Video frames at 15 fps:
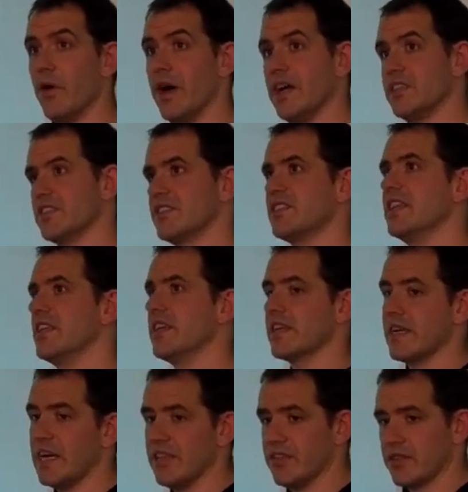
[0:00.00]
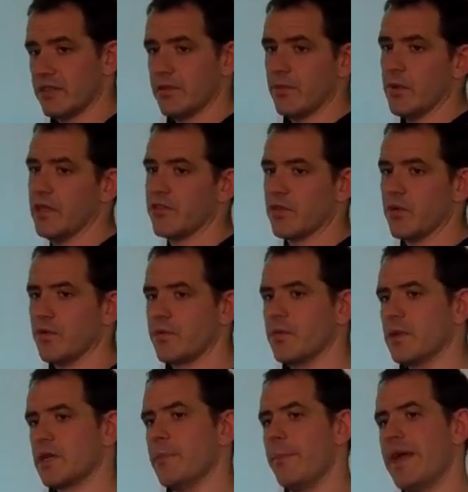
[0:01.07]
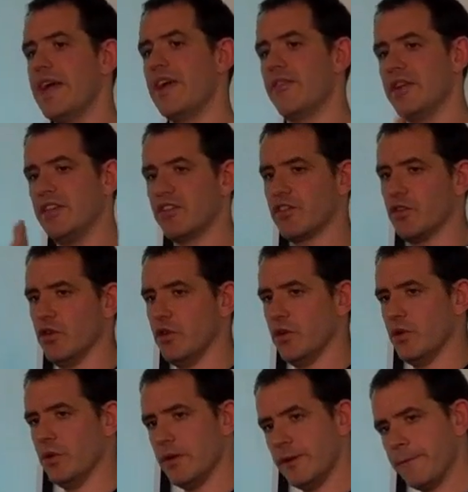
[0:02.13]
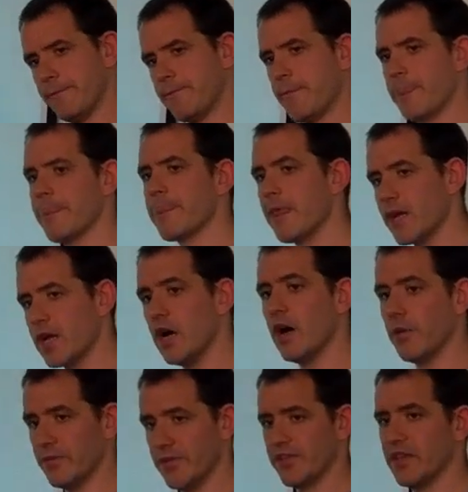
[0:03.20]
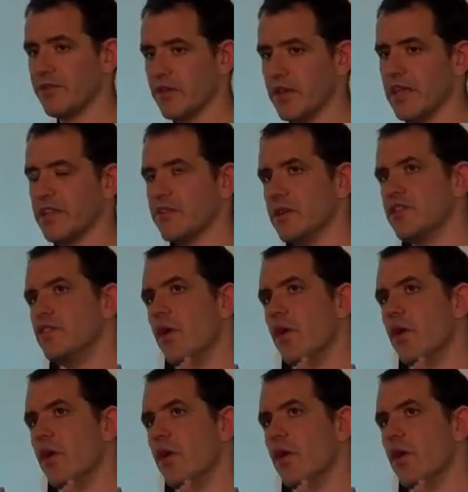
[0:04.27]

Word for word: not as acidic as we're sort of we're comparing to the carbs and the, the carbs and stuff yeah, like that.